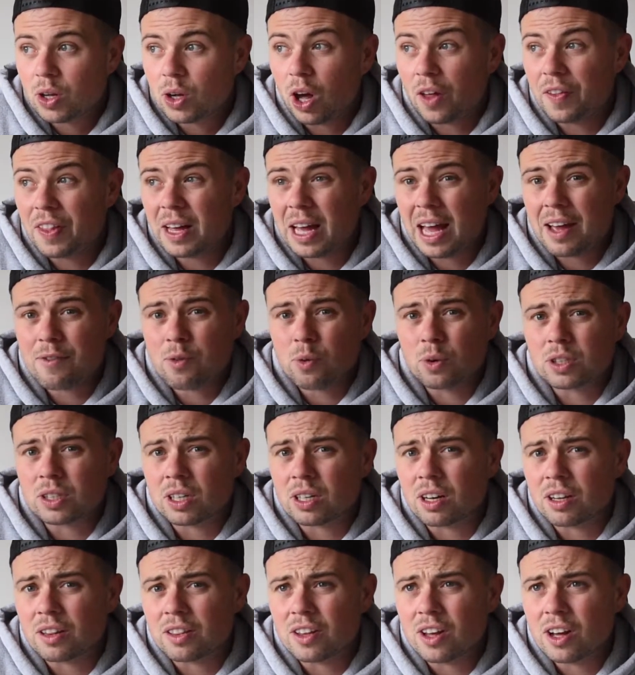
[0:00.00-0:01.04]
I think everyone's
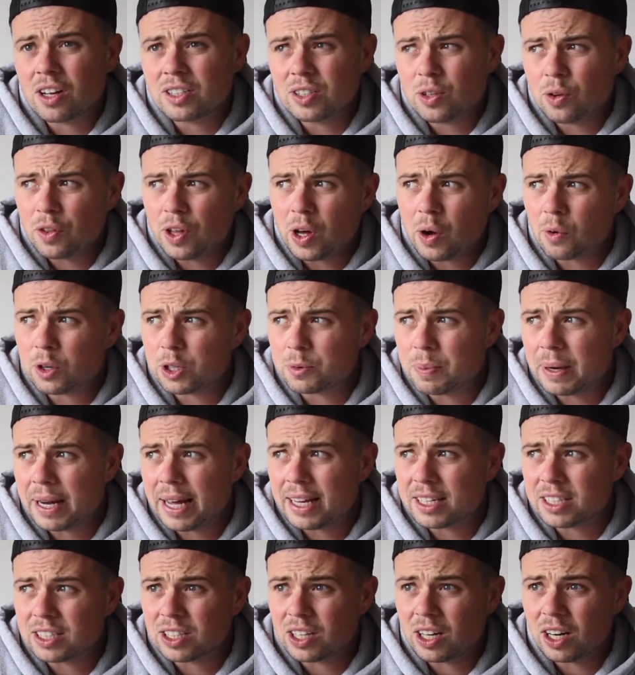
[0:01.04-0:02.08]
under 30, or the oldest
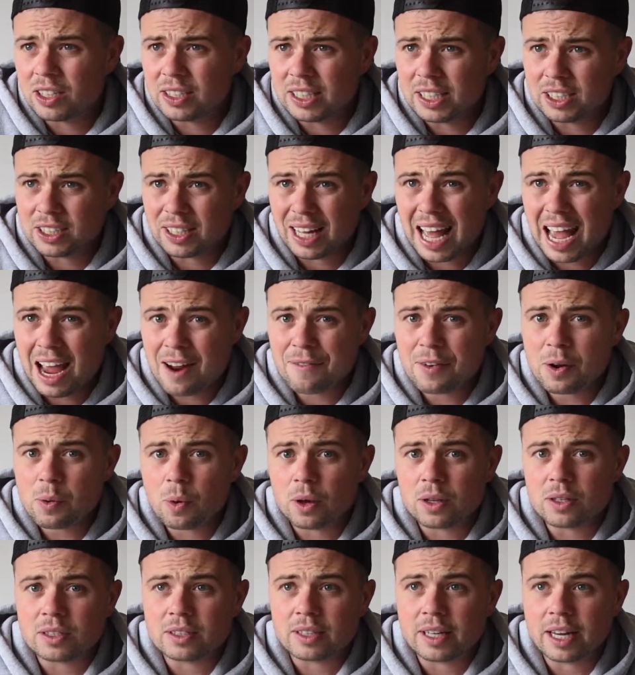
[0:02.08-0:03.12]
player's 30, so
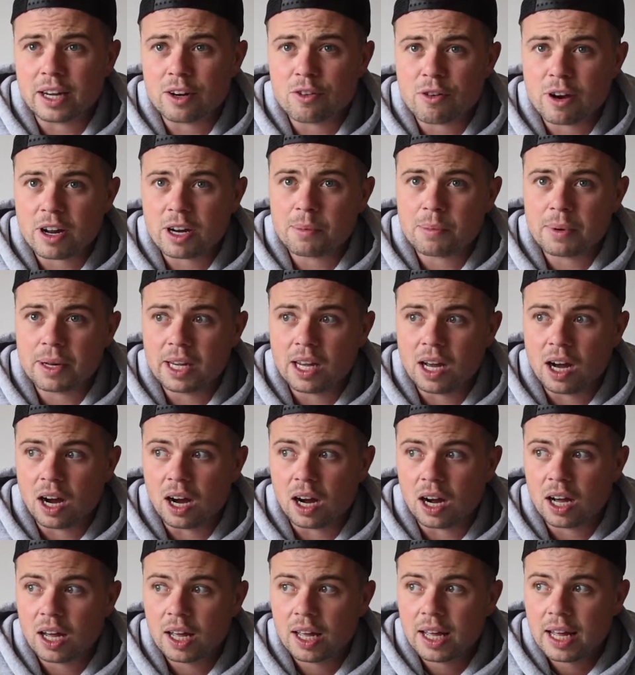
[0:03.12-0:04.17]
everyone's incredibly
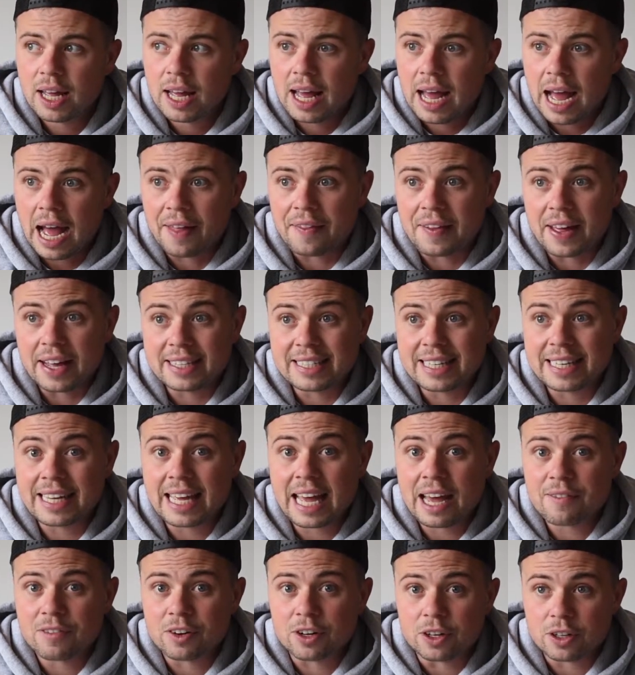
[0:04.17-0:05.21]
young. And their
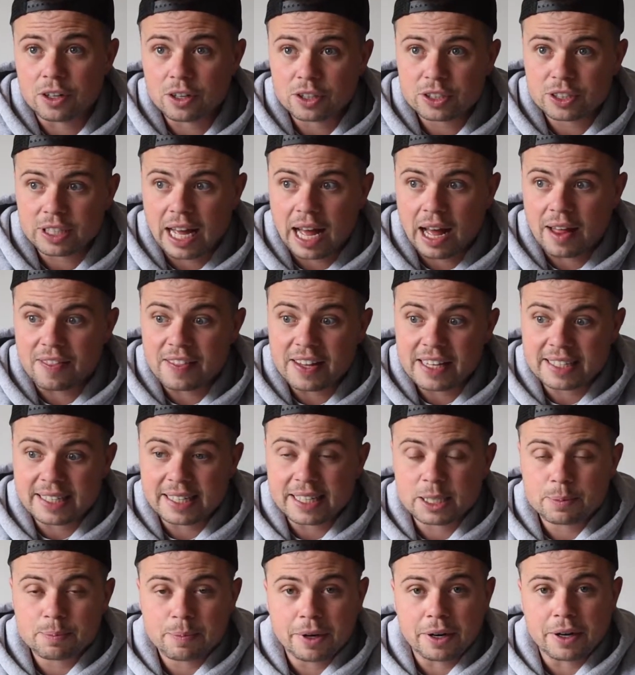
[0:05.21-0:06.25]
togetherness and this
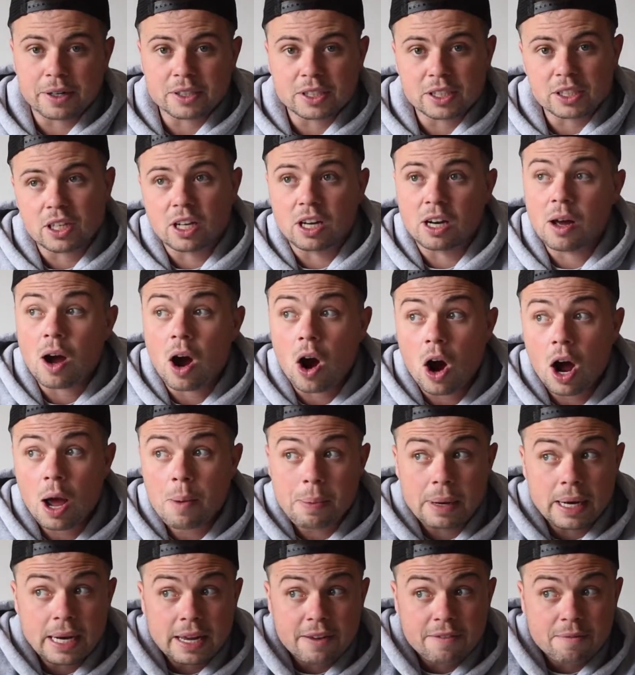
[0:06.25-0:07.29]
experience is going to, I
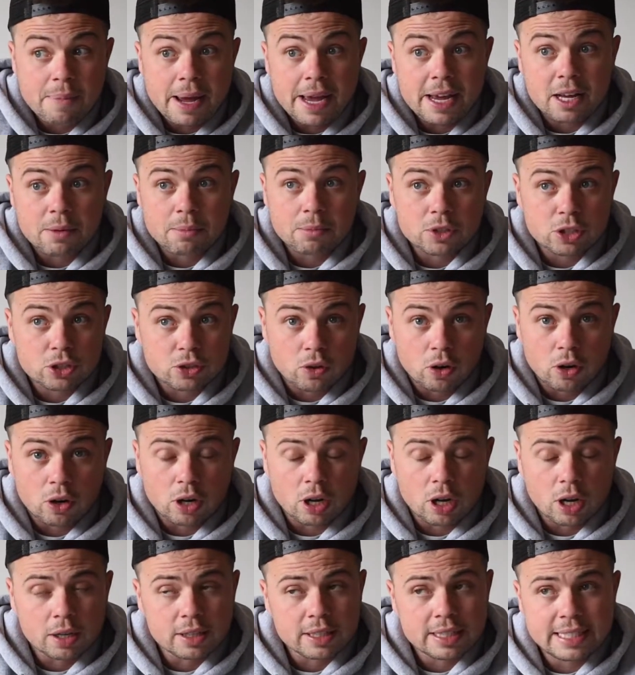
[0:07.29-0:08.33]
believe, make them a
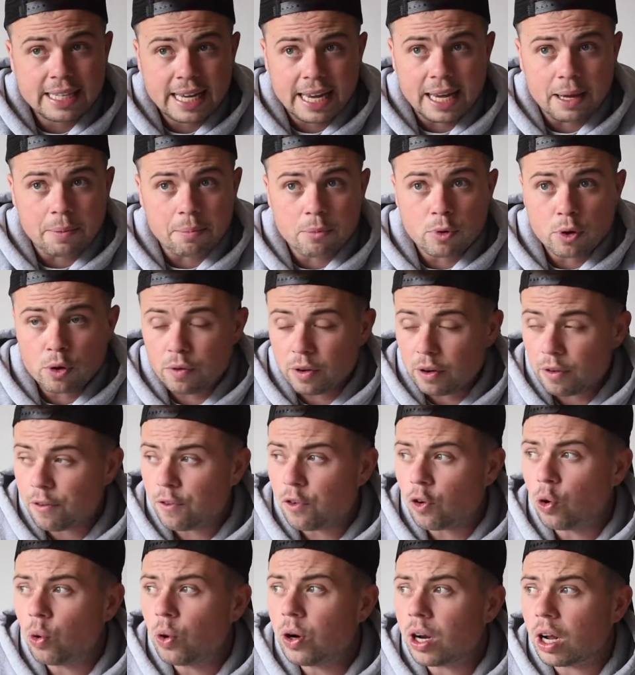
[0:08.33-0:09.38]
stronger team moving
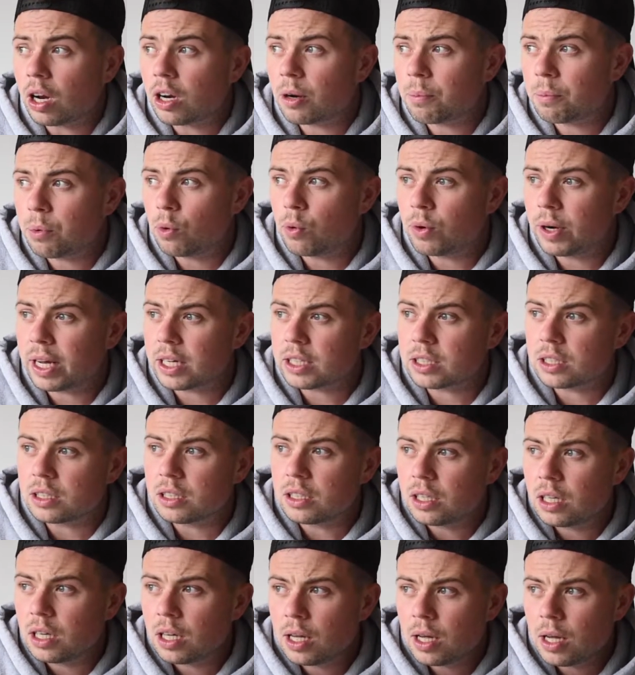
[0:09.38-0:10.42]
forward under Paul
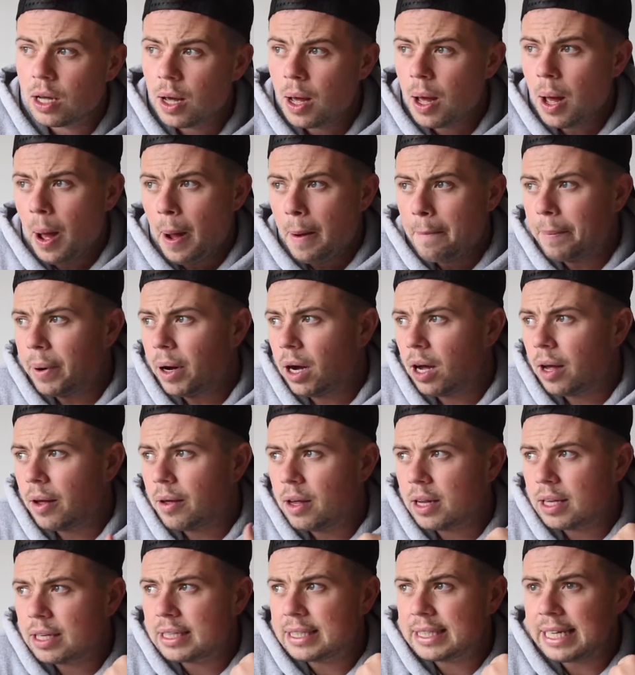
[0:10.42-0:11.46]
Nixon.
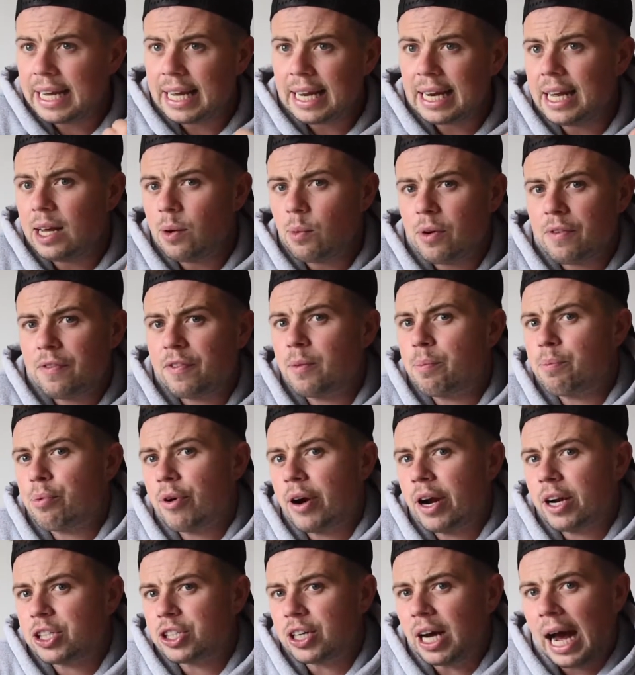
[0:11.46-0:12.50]
But dealing with the
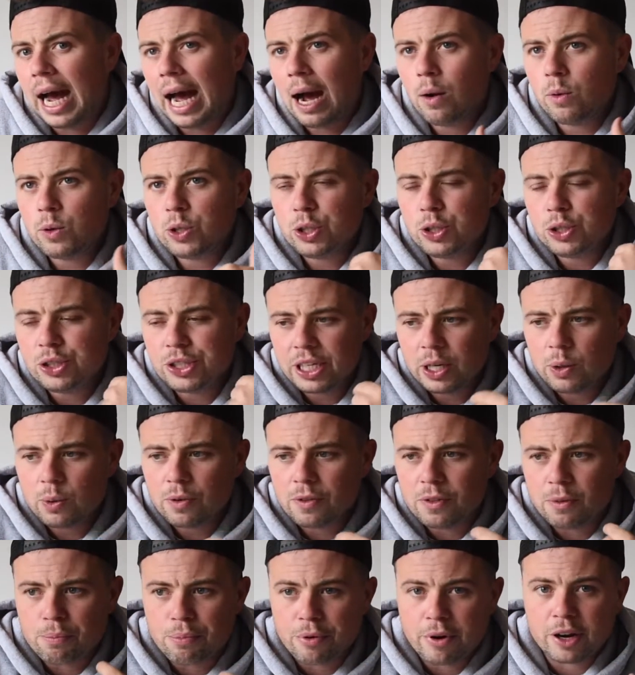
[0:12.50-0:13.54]
pressure, how do you deal
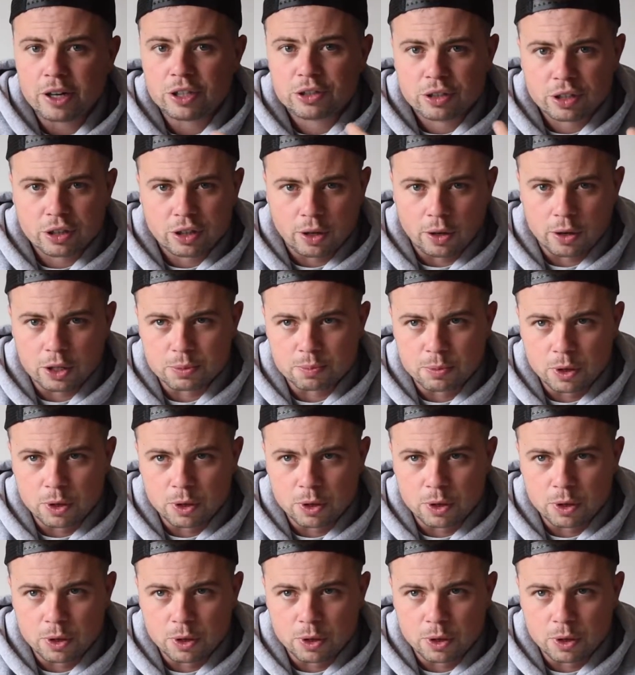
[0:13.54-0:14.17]
with the pressure in those